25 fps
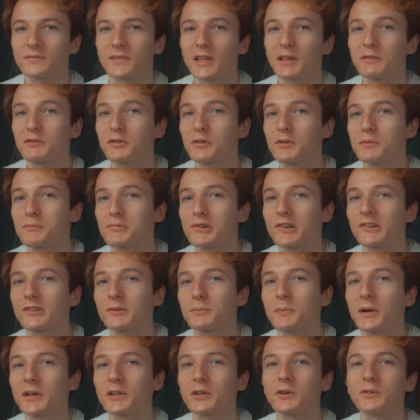If you're
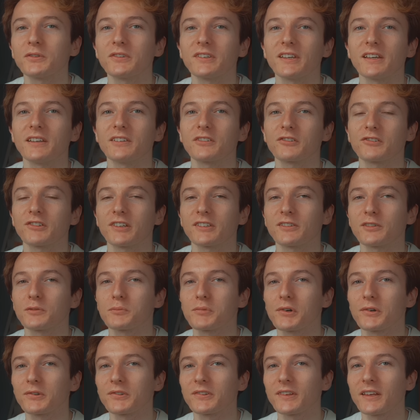impressed by Gotye's
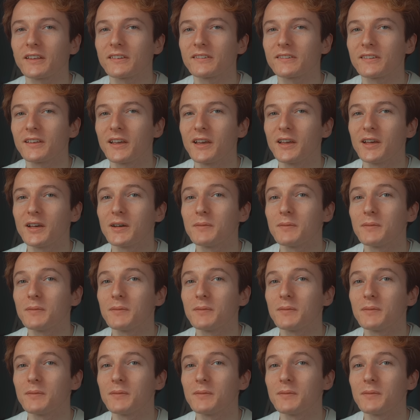creative process,